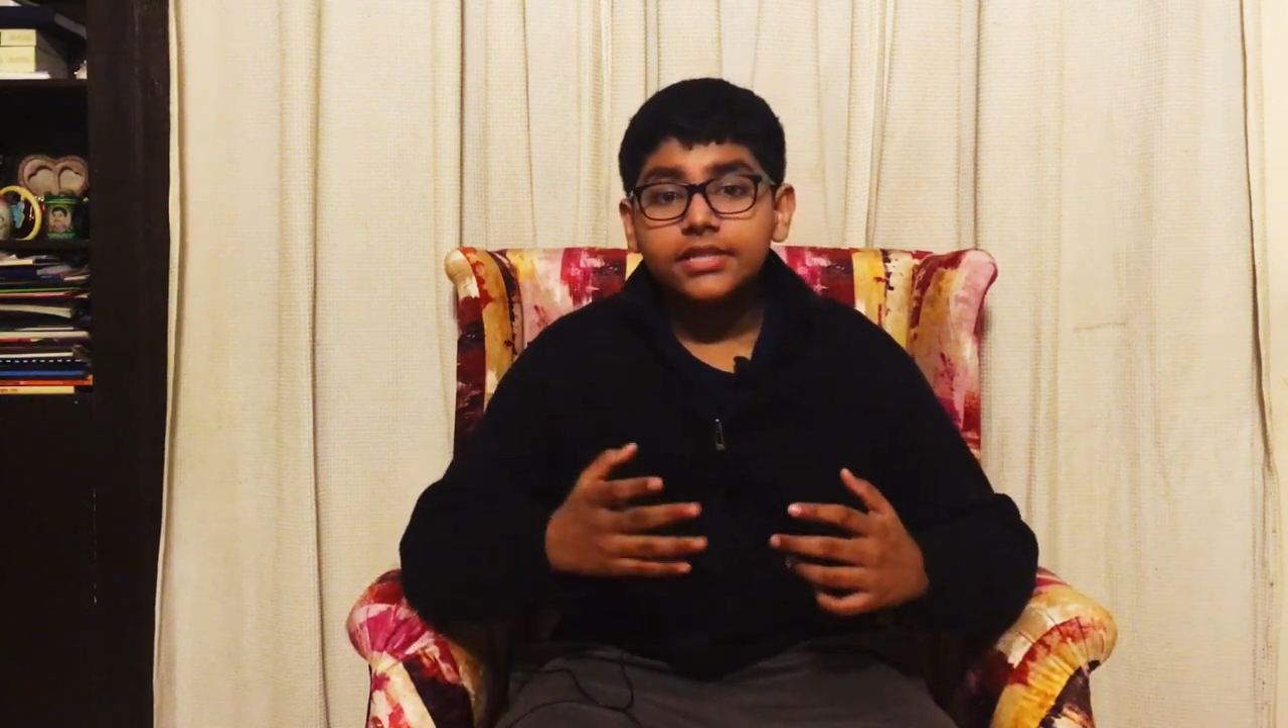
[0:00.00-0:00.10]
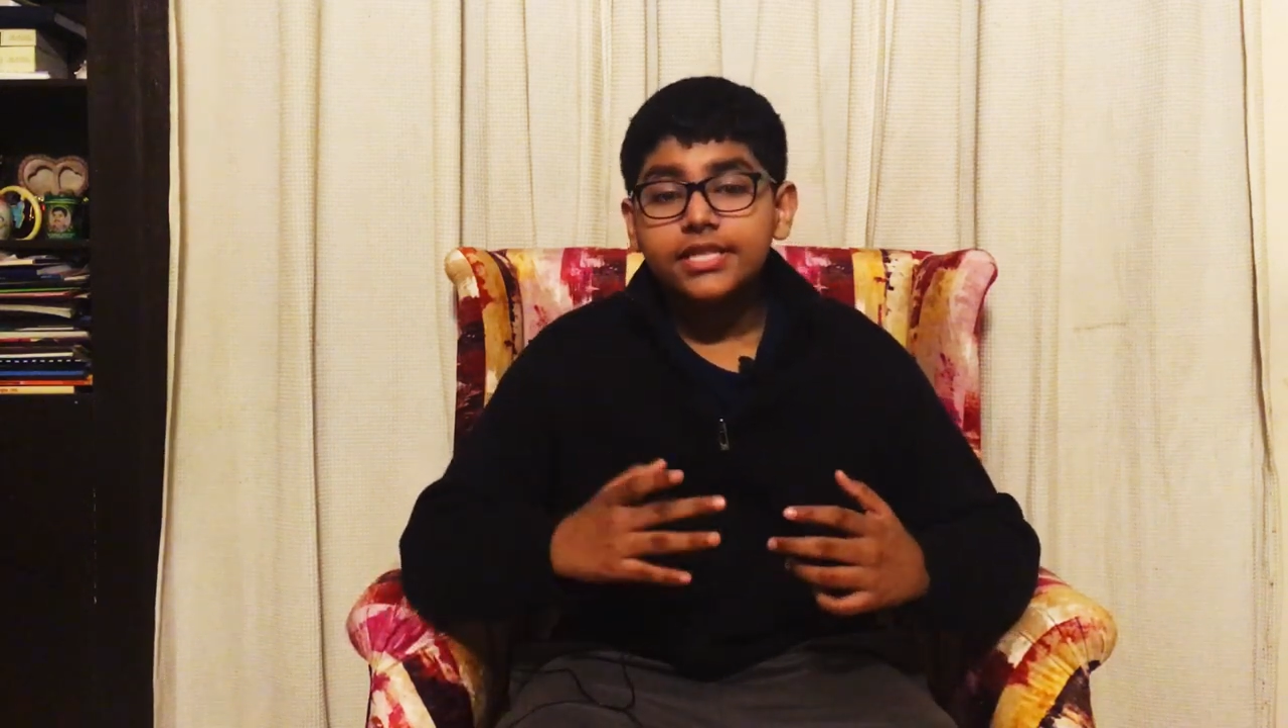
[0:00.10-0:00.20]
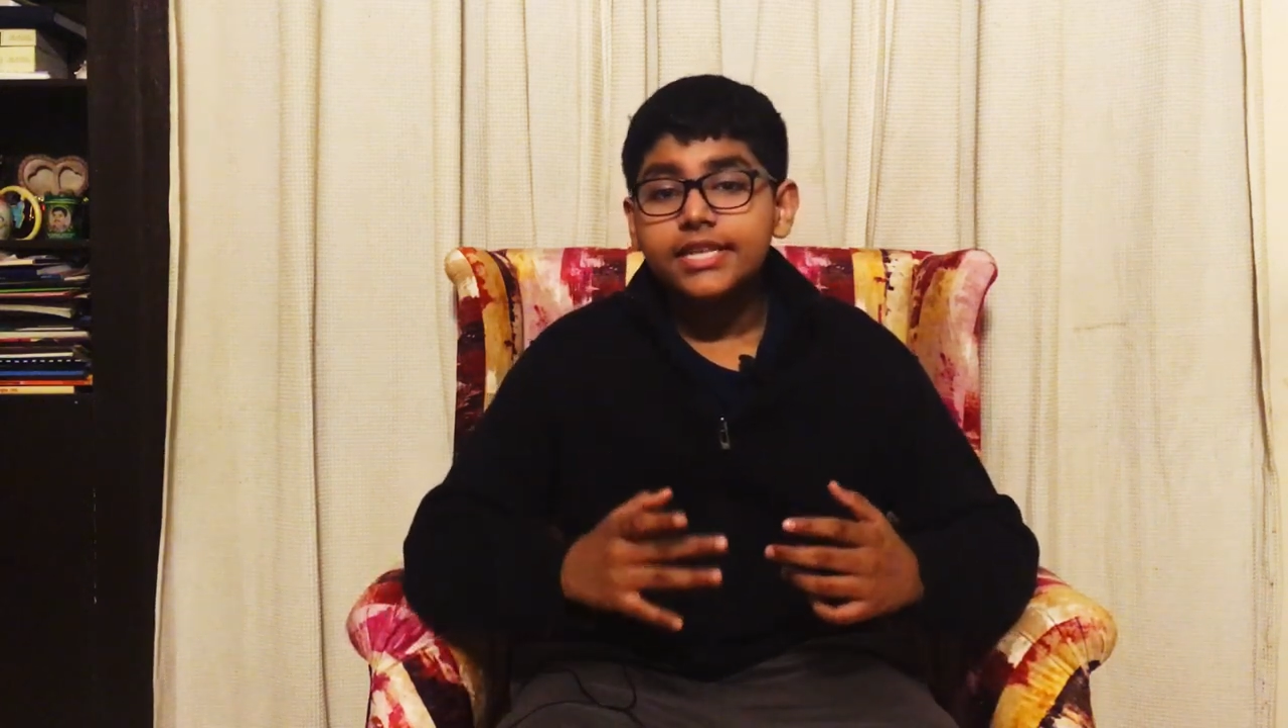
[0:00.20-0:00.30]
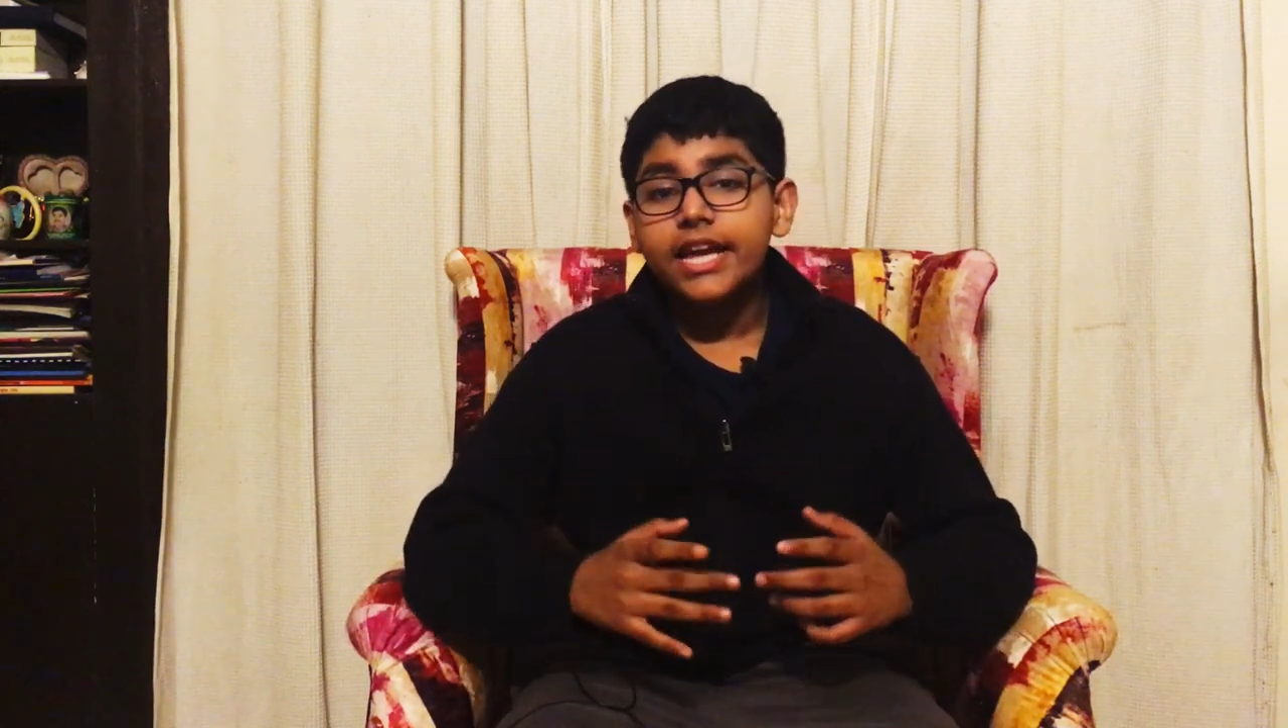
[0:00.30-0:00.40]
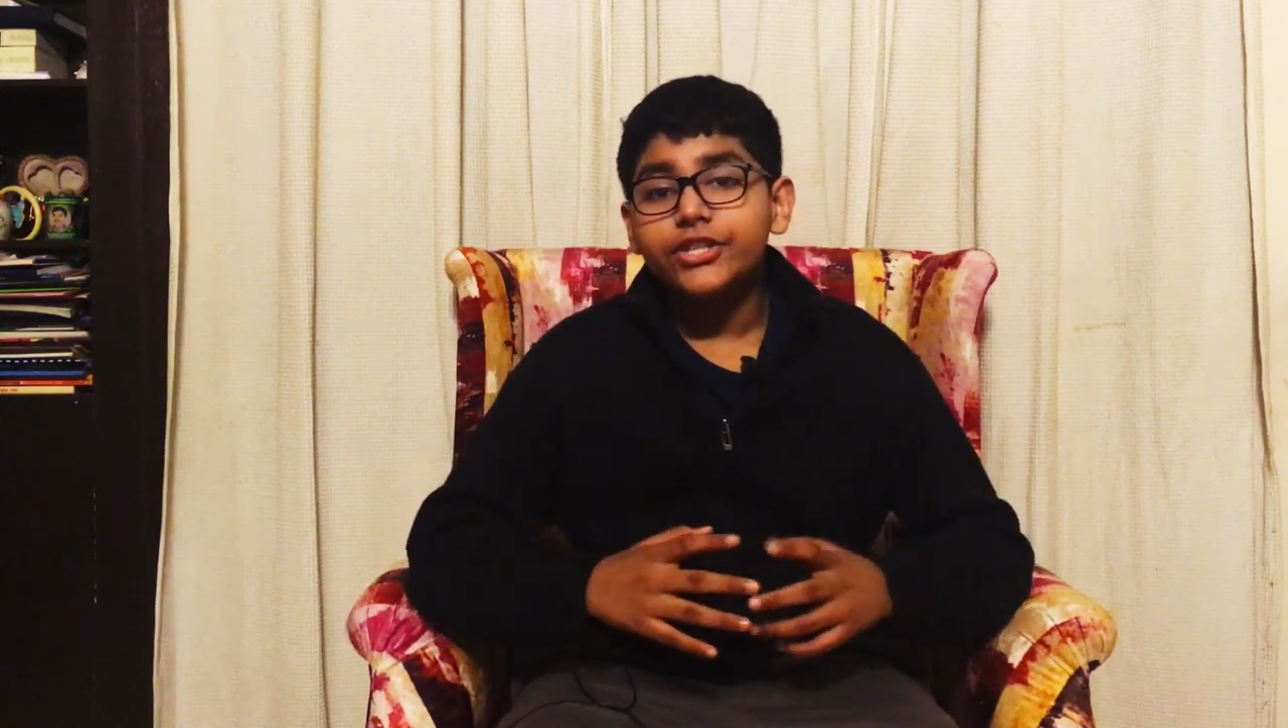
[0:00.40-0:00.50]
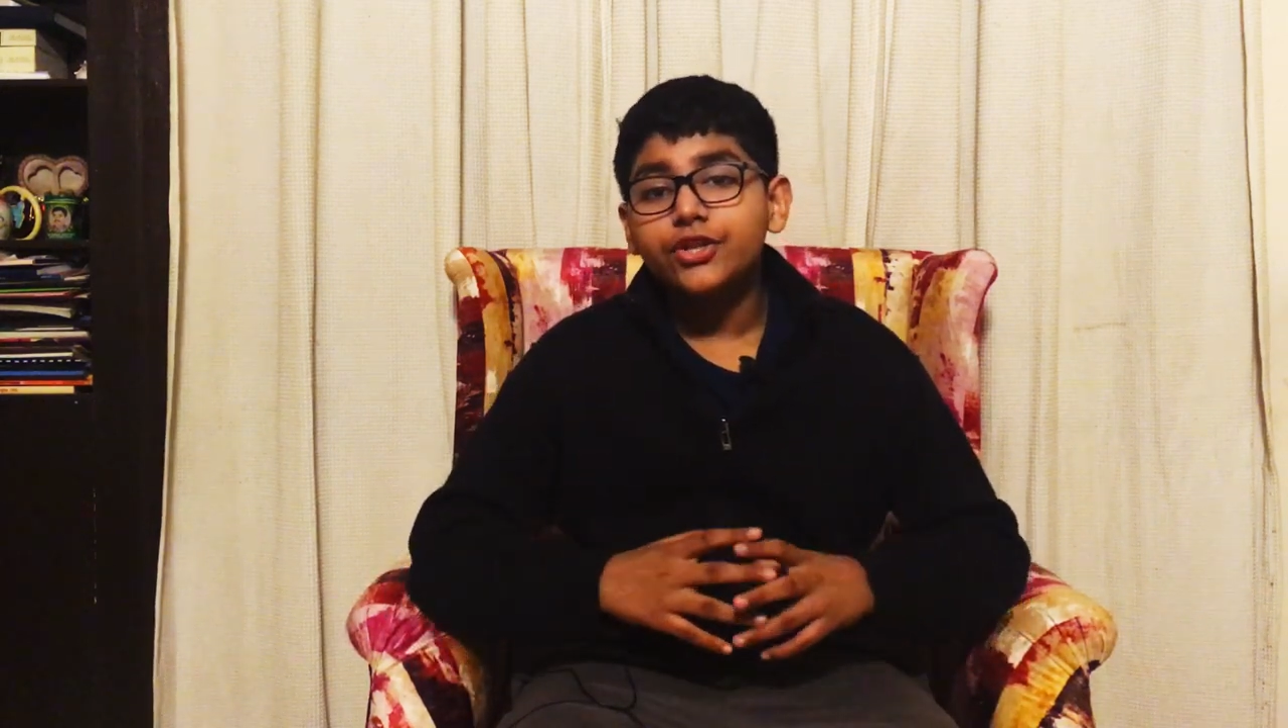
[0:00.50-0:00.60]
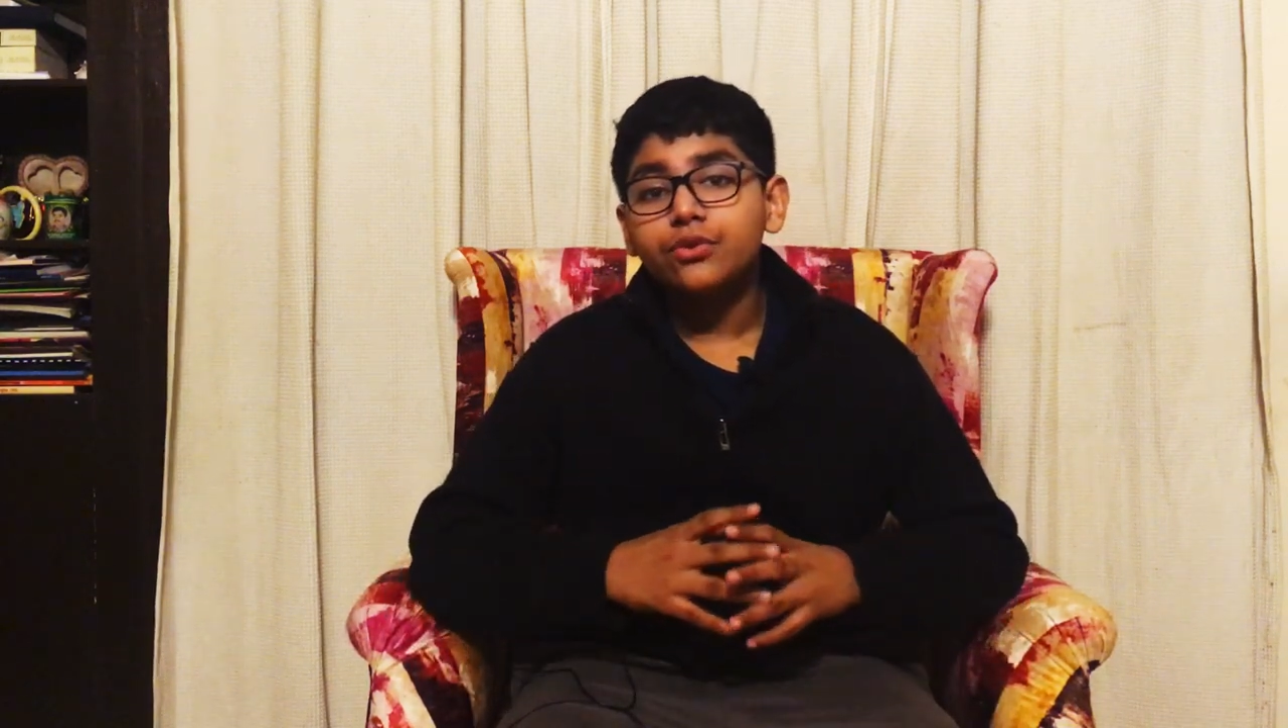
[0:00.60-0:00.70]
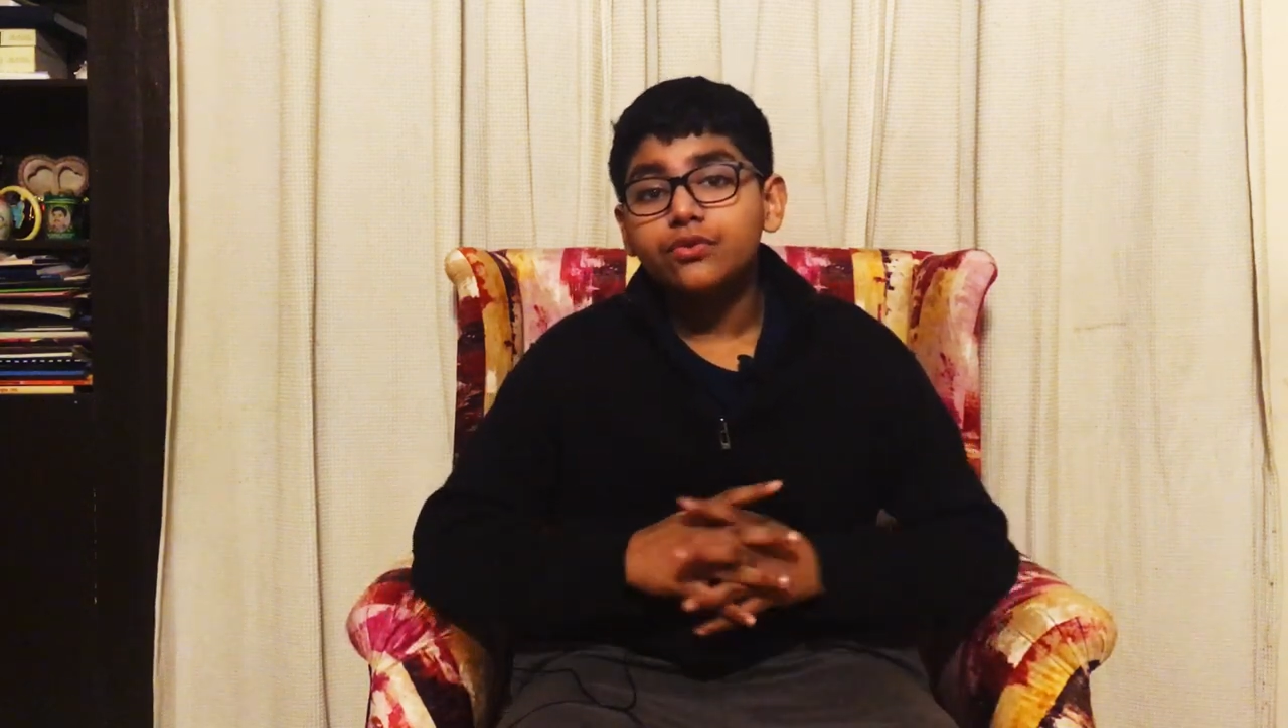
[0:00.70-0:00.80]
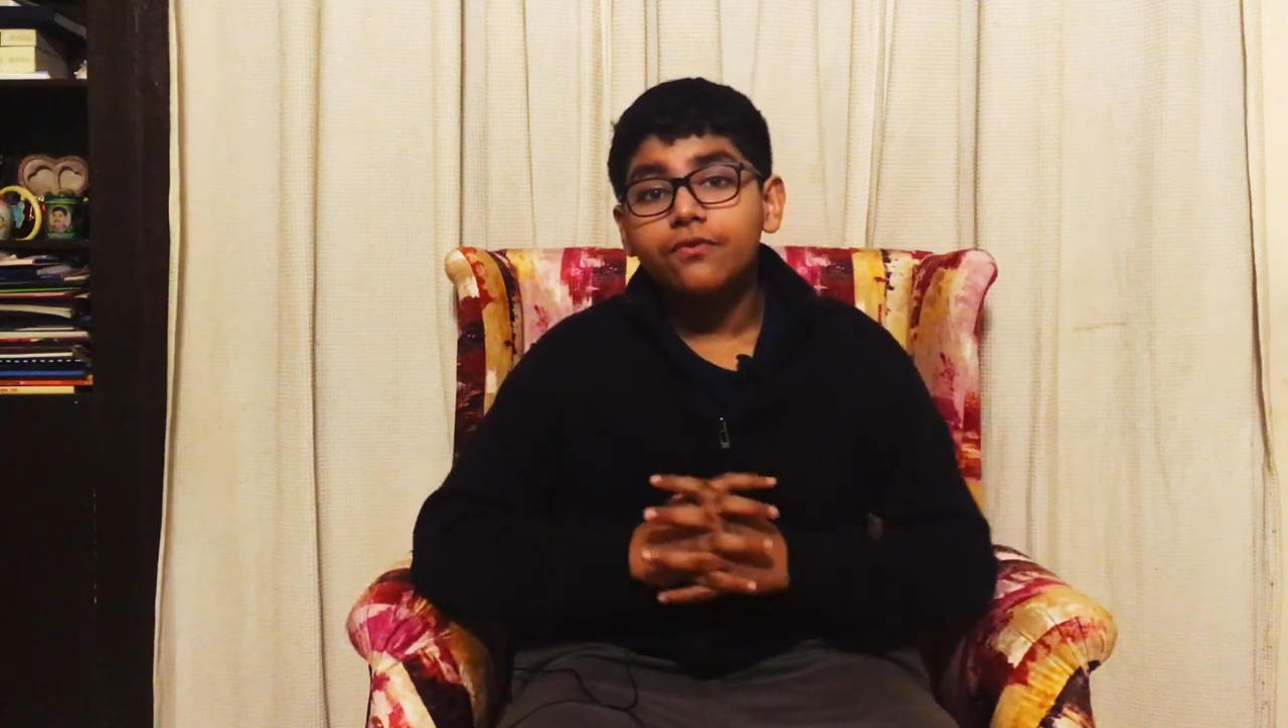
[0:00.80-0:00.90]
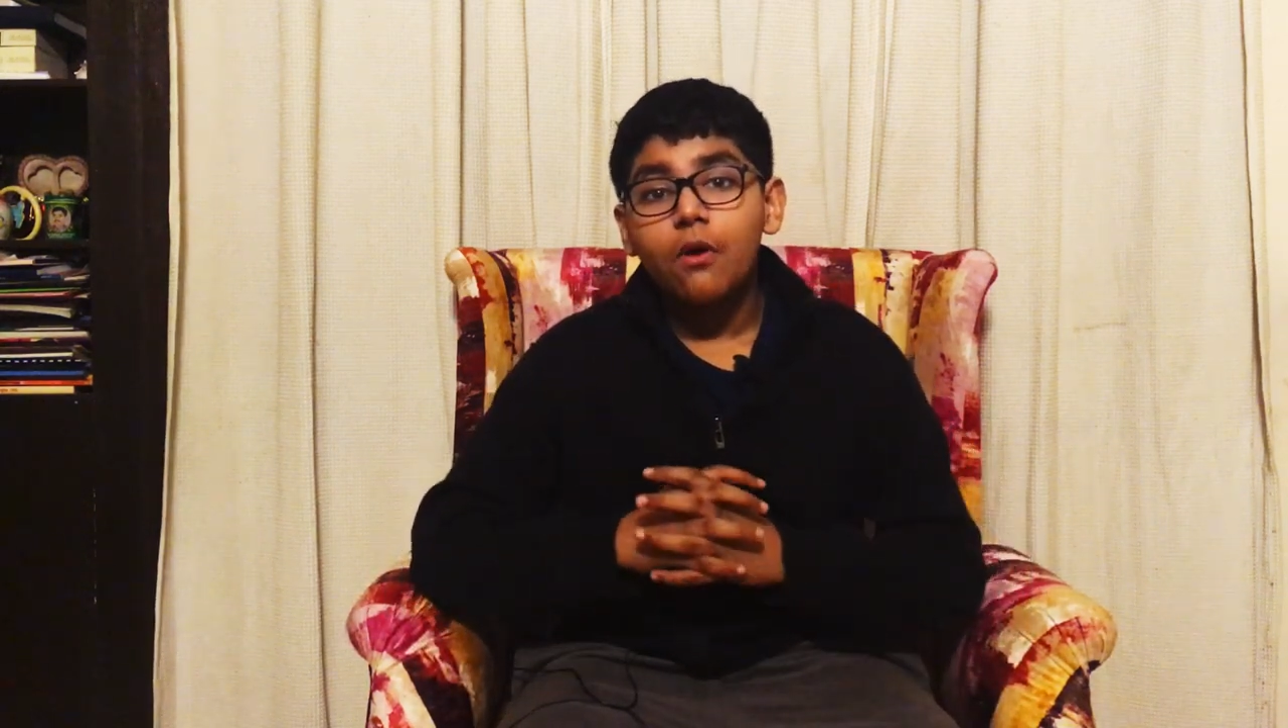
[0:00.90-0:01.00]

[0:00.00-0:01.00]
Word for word: Stay tuned